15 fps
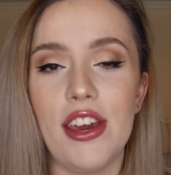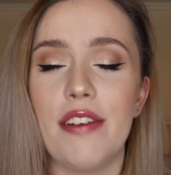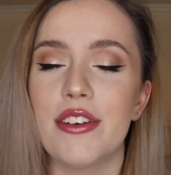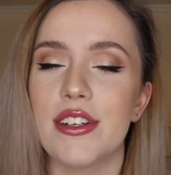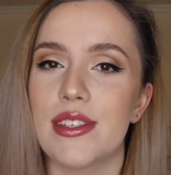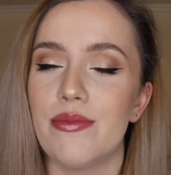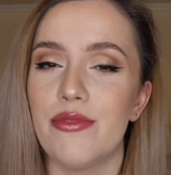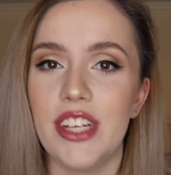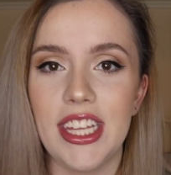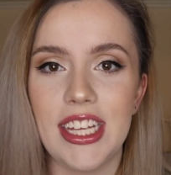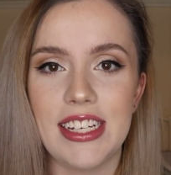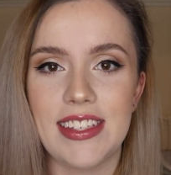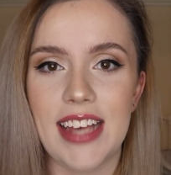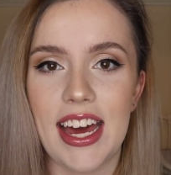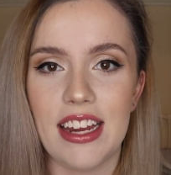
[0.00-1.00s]
I've got some really
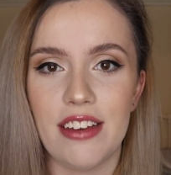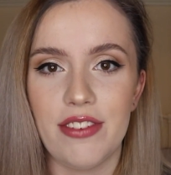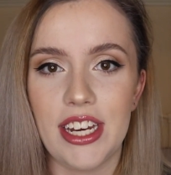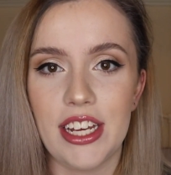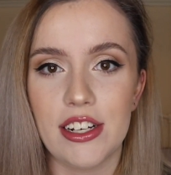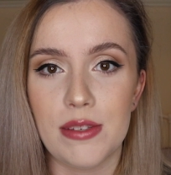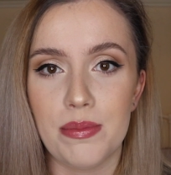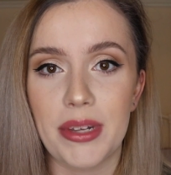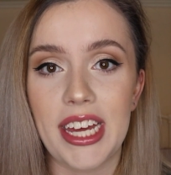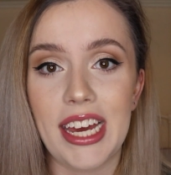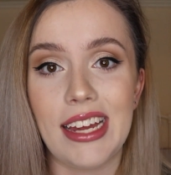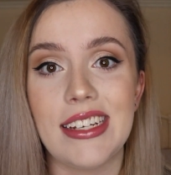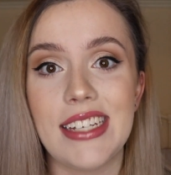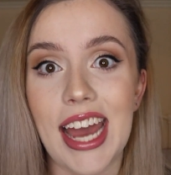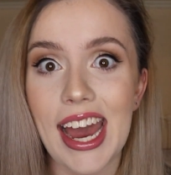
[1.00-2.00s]
exciting videos planned,